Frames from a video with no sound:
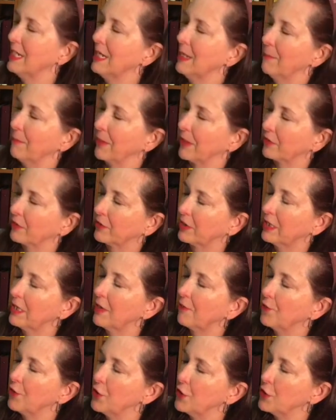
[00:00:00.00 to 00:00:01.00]
Now see if
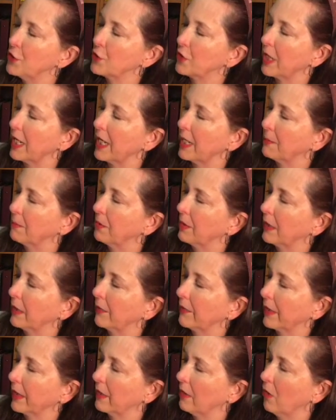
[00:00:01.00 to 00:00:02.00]
you can play
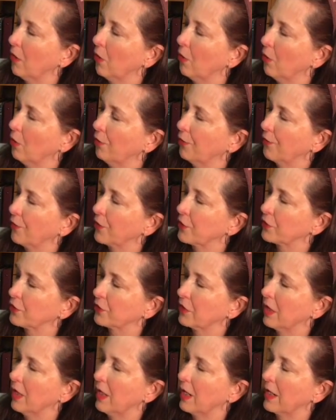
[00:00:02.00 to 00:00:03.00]
that whole first
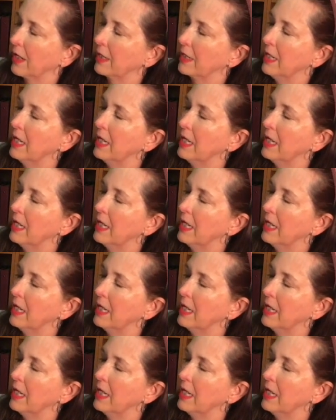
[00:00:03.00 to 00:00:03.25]
line